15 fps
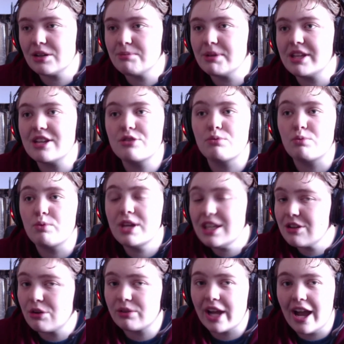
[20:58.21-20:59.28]
because we
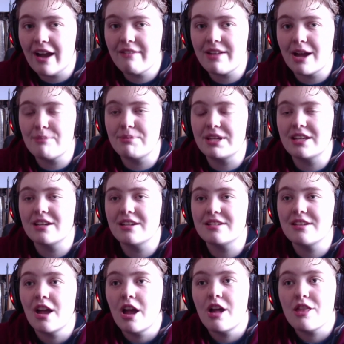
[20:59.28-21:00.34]
don't have that
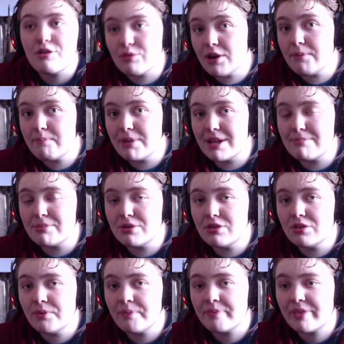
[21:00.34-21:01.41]
because the roof people